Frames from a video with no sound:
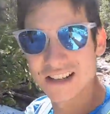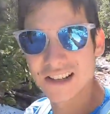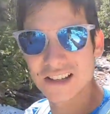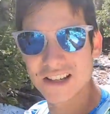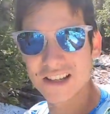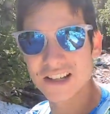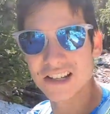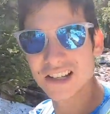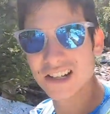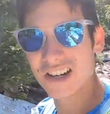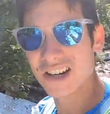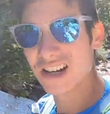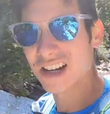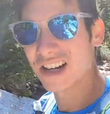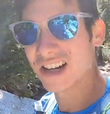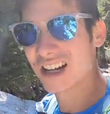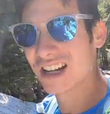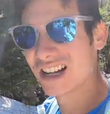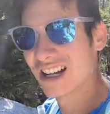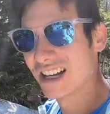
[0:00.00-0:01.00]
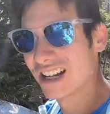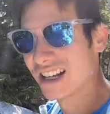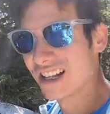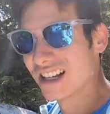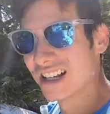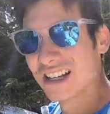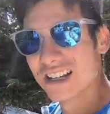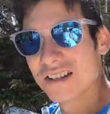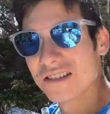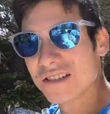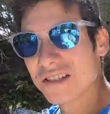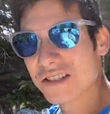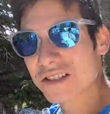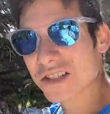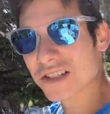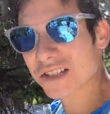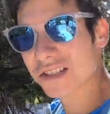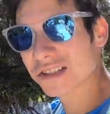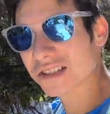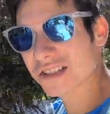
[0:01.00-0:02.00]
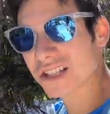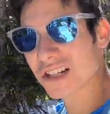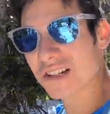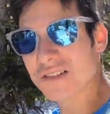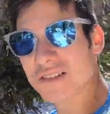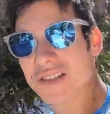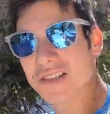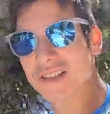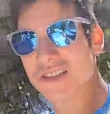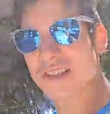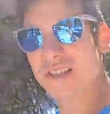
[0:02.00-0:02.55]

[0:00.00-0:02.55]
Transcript: thing here. If the trail's covered in